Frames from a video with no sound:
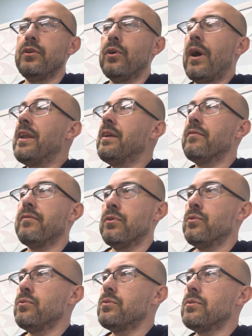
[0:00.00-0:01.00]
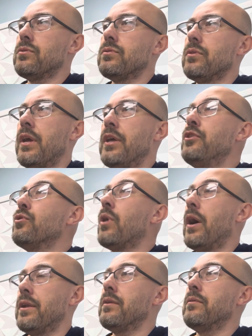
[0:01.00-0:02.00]
any of those, and you go
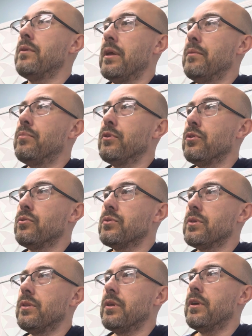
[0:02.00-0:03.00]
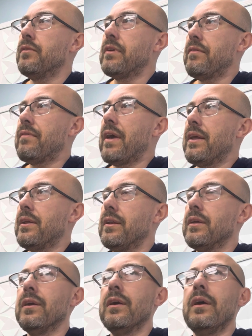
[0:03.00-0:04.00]
ahead and put those in there if they've had
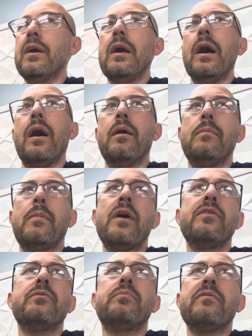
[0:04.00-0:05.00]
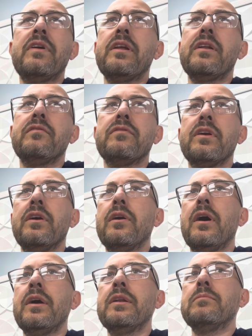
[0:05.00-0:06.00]
any. Other preventative
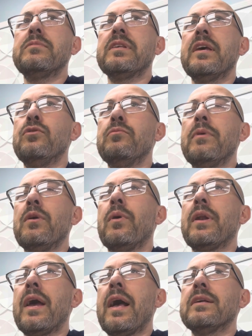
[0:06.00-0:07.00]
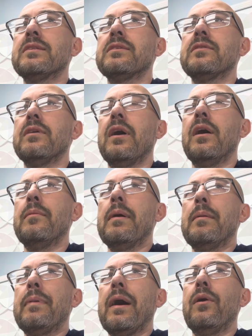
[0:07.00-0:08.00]
care items that you may want to ask
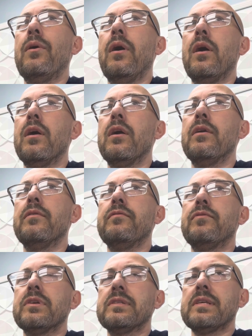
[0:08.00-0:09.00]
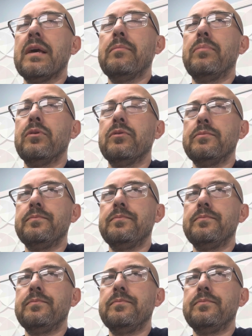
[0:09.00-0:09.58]
about are, for example,